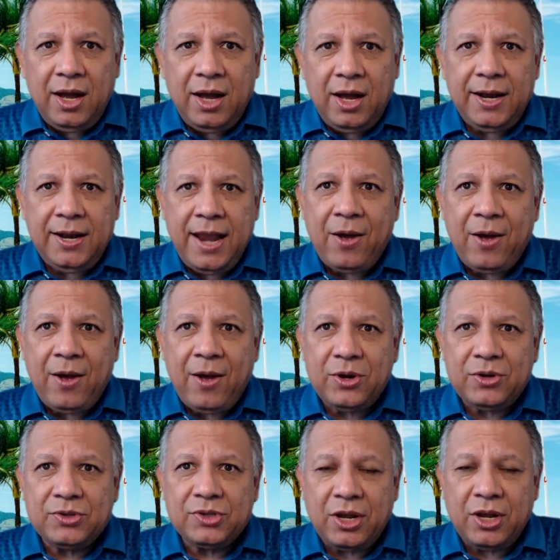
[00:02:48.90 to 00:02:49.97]
Uh, now,
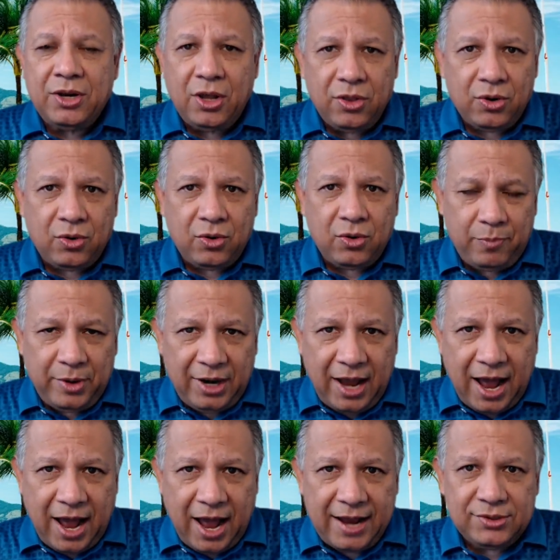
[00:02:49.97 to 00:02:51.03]
there's another group of
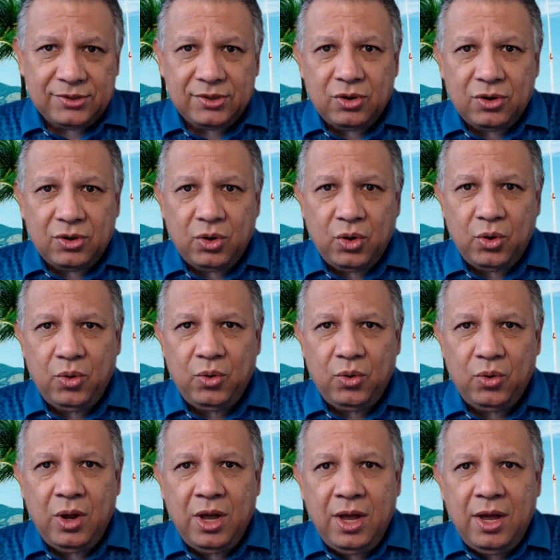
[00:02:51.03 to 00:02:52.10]
guys
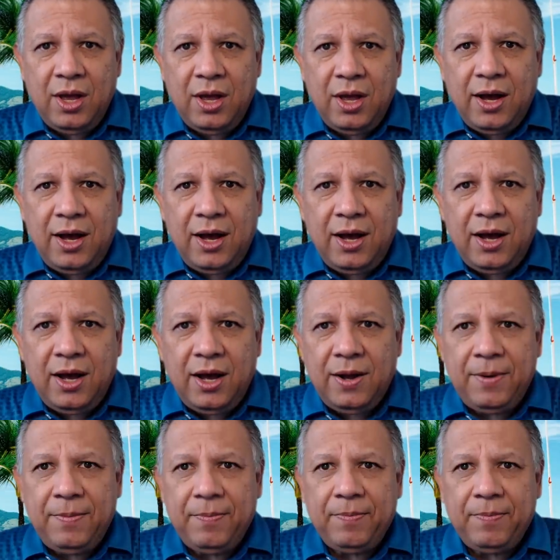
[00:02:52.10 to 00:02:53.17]
who
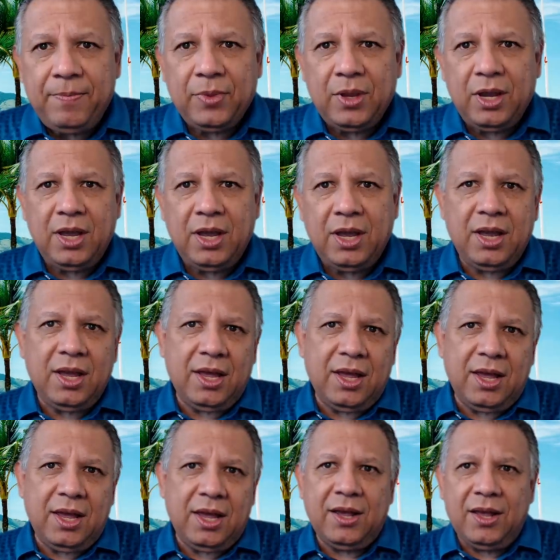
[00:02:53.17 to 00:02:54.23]
Um,
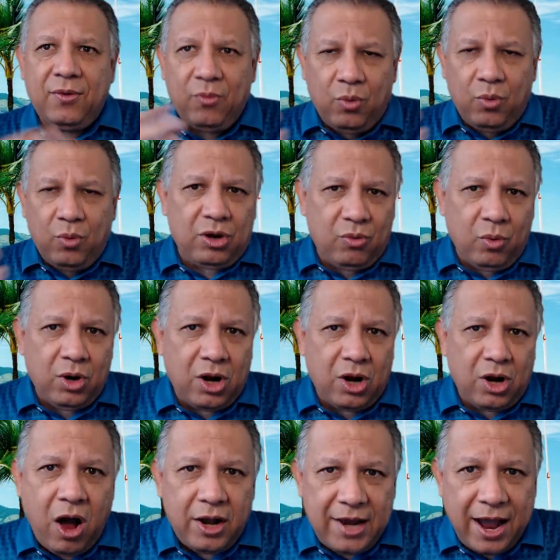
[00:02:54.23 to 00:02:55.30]
were, were
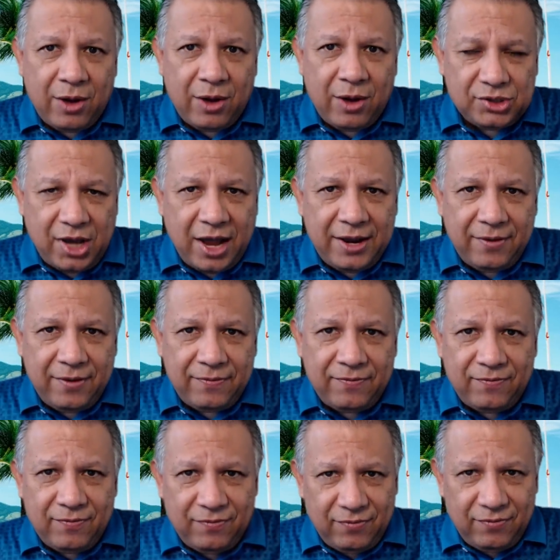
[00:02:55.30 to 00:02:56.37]
caught outside
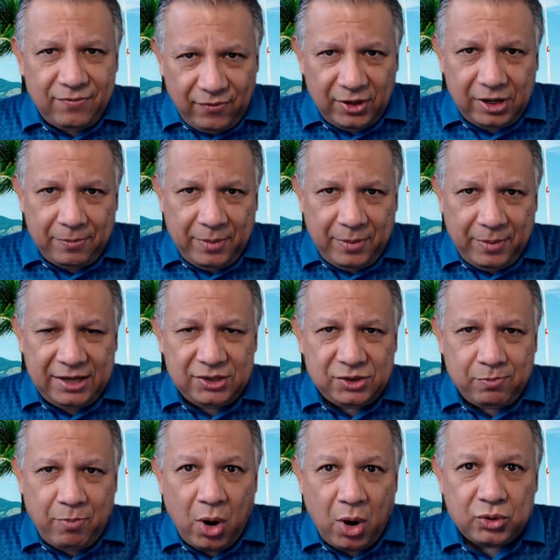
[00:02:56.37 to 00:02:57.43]
of the
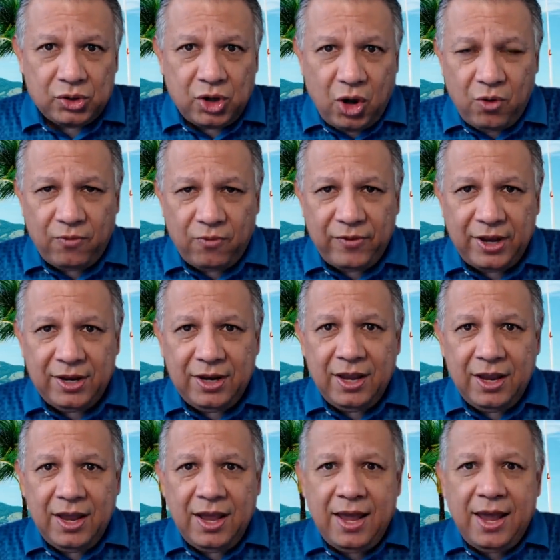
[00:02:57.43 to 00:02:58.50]
Philippines post-COVID
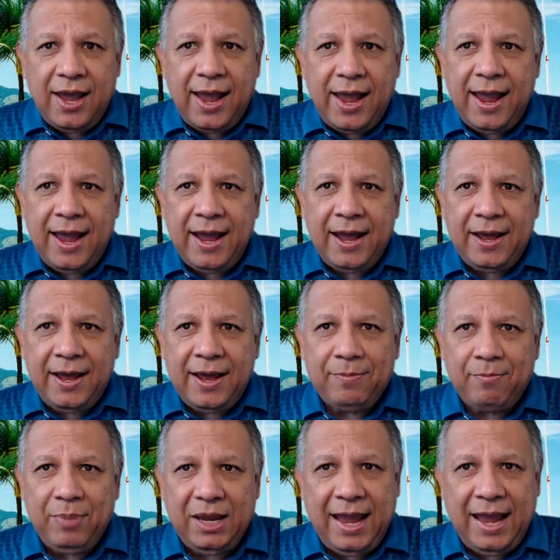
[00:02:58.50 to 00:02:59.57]

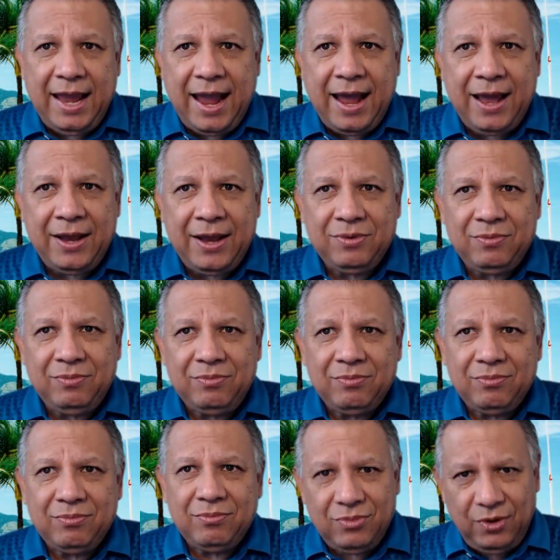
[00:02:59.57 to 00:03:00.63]
and began,
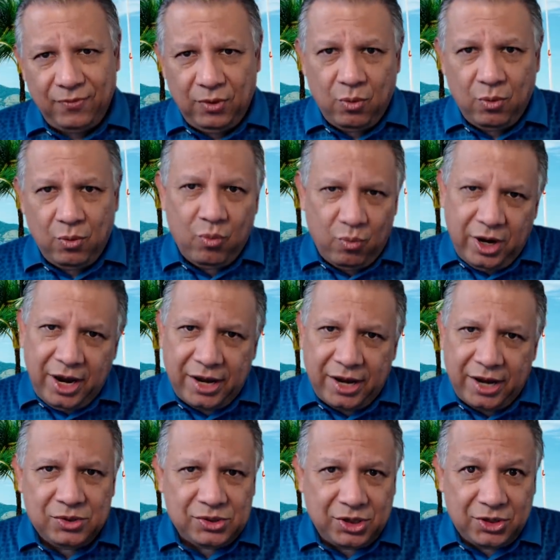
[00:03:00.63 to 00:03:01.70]
if you, and I
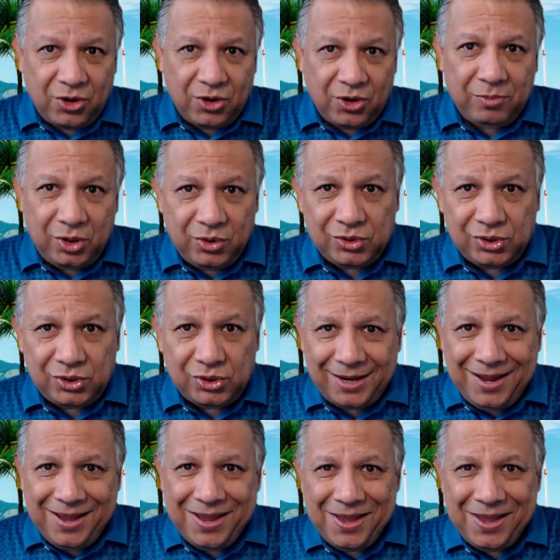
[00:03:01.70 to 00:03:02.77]
use the term
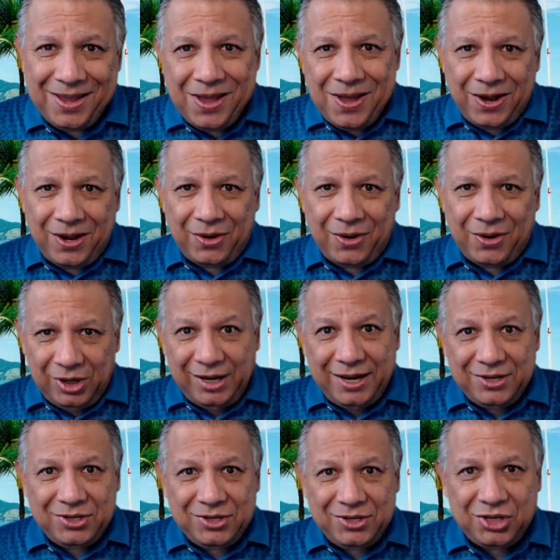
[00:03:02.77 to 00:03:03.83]
loosely, a
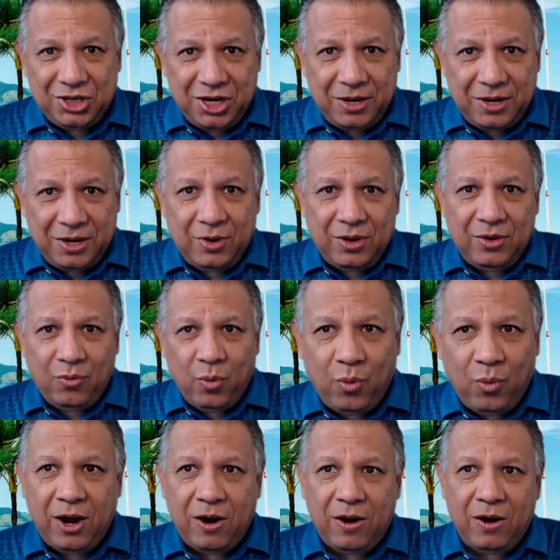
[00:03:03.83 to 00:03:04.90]
relationship
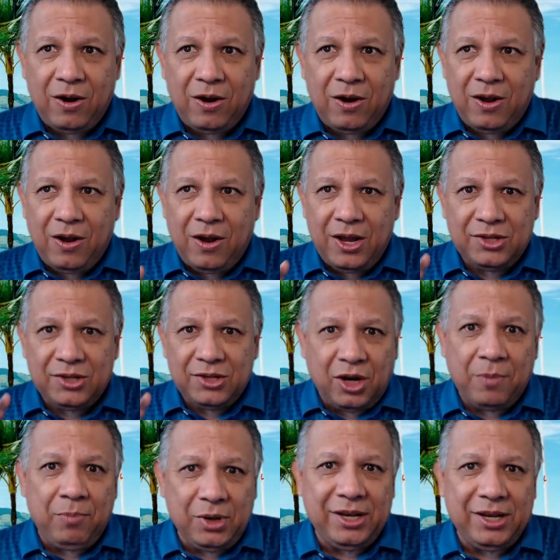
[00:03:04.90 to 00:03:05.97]
where it's
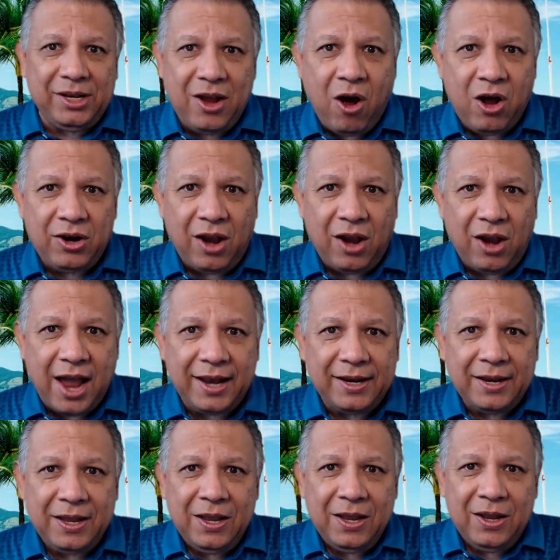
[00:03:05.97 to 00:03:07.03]
completely
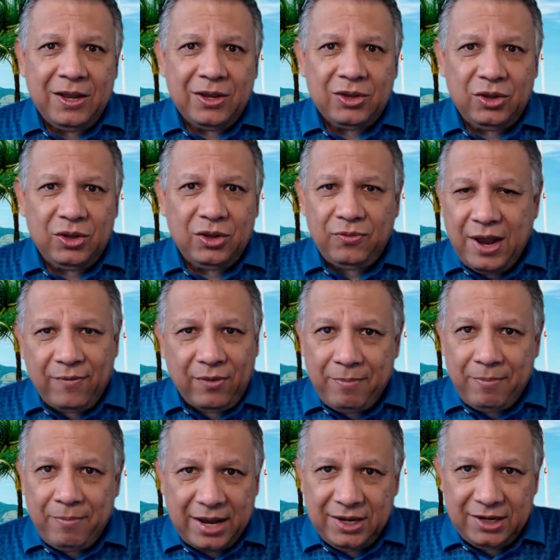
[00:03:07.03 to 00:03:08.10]
online. You've never
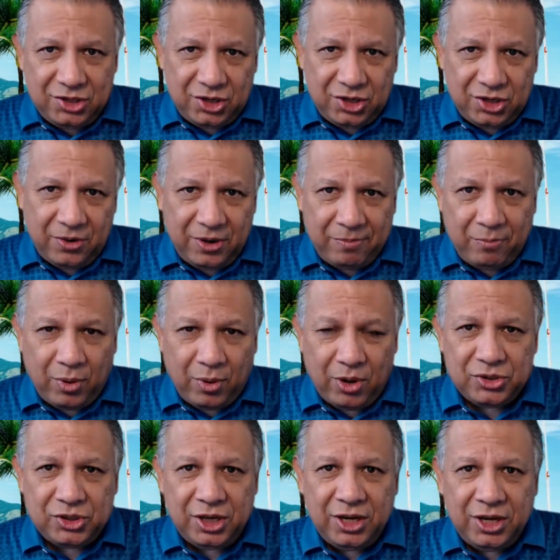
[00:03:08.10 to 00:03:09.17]
met each other in
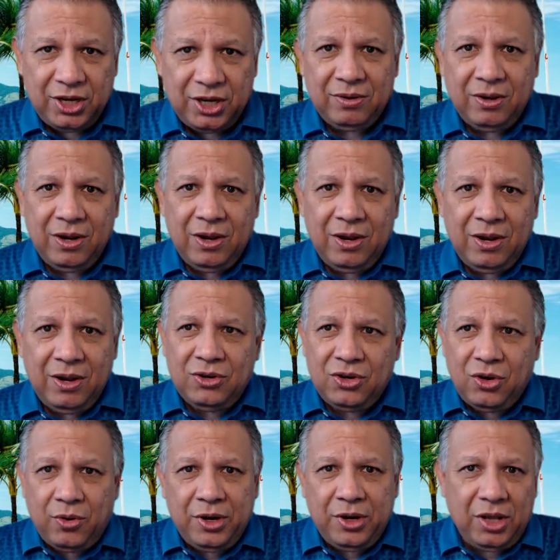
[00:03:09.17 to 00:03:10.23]
person.
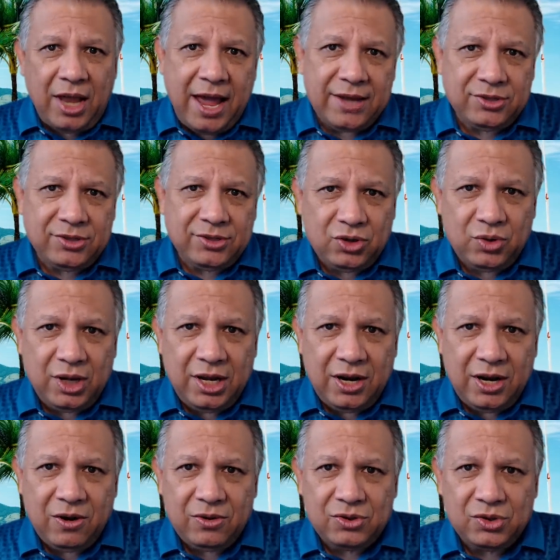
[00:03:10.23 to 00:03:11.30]
During the last two
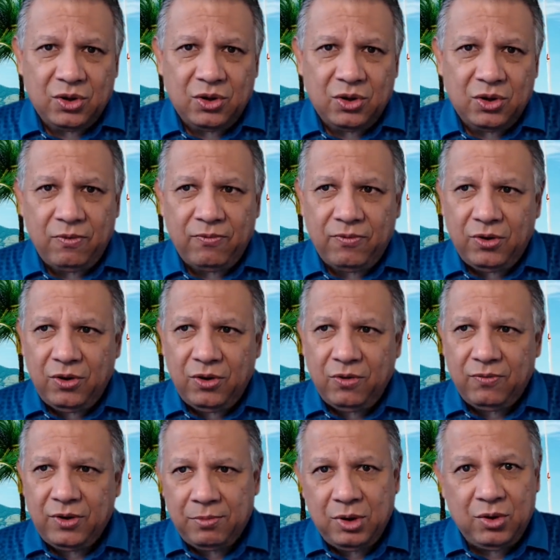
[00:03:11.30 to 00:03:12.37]
years, you've,
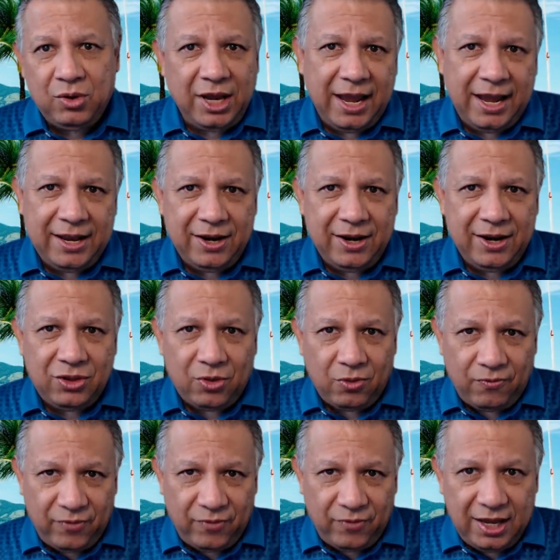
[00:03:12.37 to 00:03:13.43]
you've communicated
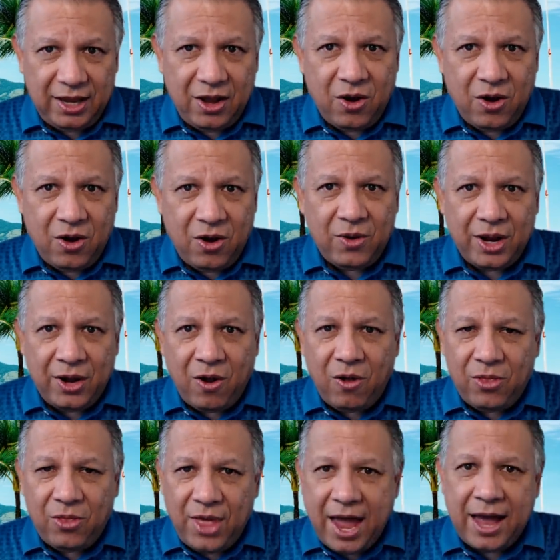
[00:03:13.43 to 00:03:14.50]
through video and
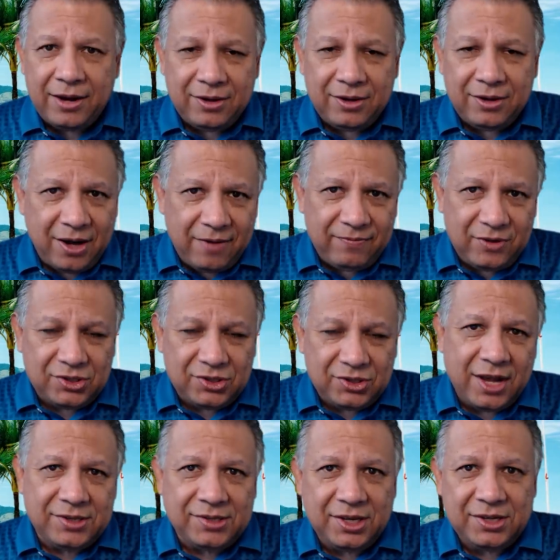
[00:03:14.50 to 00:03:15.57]
all that. And I've
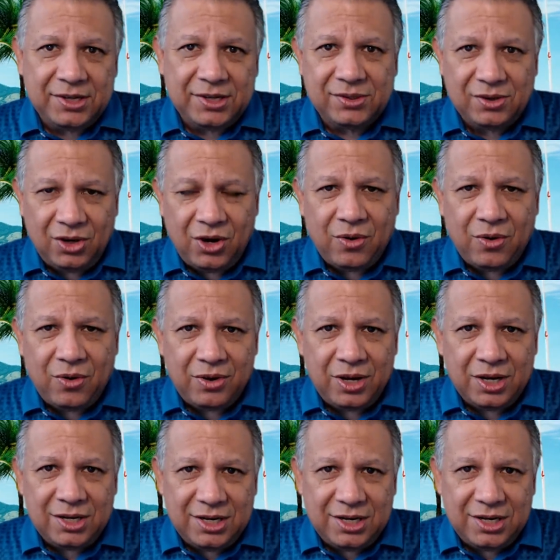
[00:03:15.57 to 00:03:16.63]
discussed this, you know,
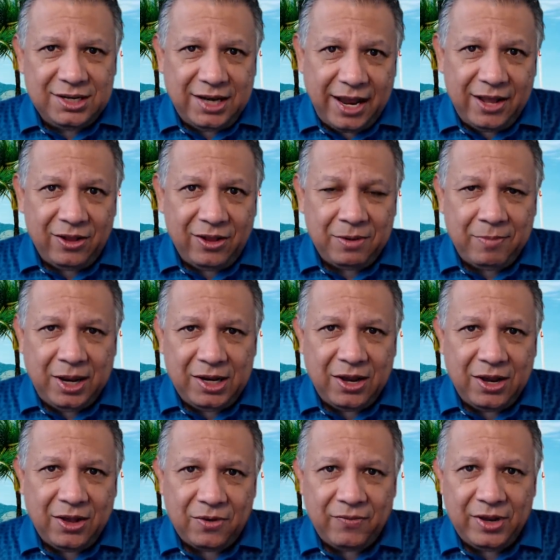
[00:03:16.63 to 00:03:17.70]
in detail in
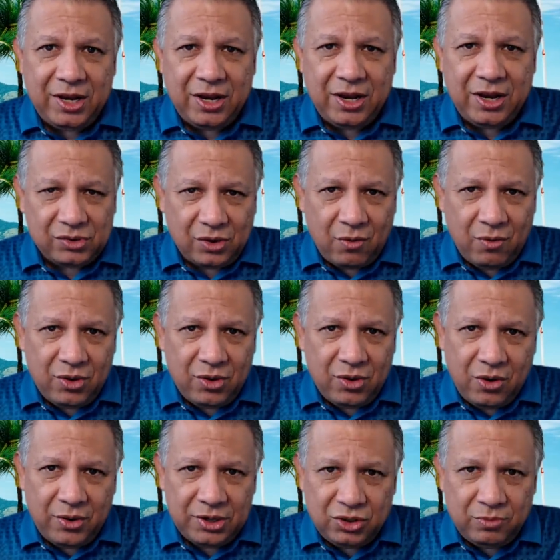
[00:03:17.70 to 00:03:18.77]
many other videos, so I won't
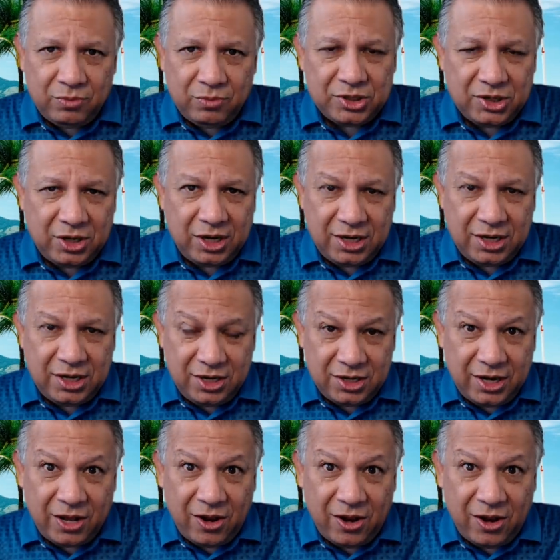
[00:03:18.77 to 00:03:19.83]
go into too much de- de-
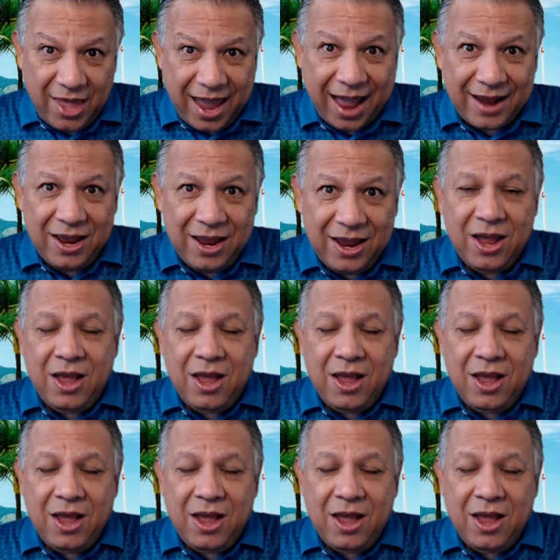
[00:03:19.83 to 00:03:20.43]
detail on that.